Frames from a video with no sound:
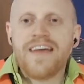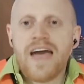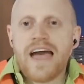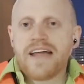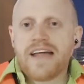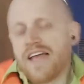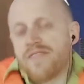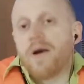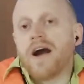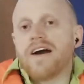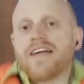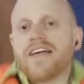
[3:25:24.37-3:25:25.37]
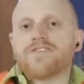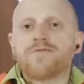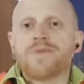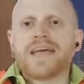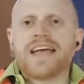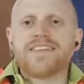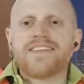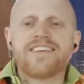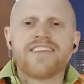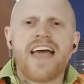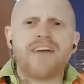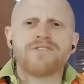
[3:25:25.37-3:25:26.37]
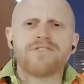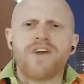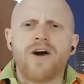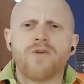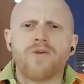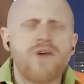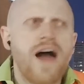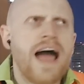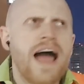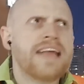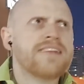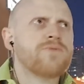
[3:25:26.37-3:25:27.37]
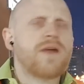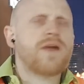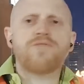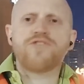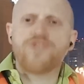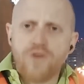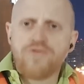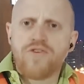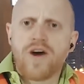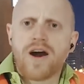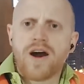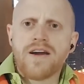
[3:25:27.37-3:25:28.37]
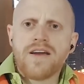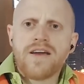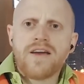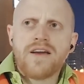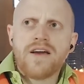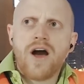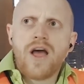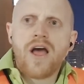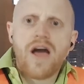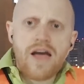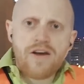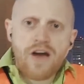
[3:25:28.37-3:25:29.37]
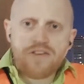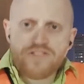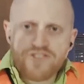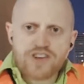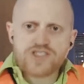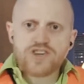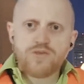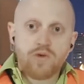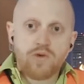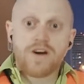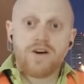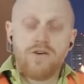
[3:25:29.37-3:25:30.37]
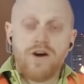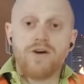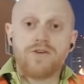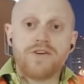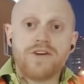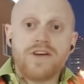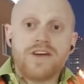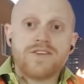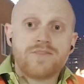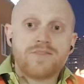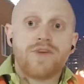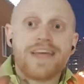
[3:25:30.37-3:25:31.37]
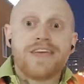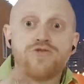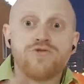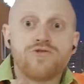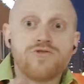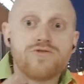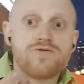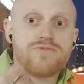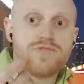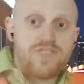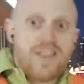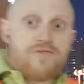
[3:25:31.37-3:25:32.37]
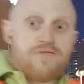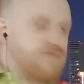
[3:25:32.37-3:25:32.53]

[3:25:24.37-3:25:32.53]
and, and partly that's just because I just haven't felt right when I'm so far, I, I, I have such a workload to bring you stuff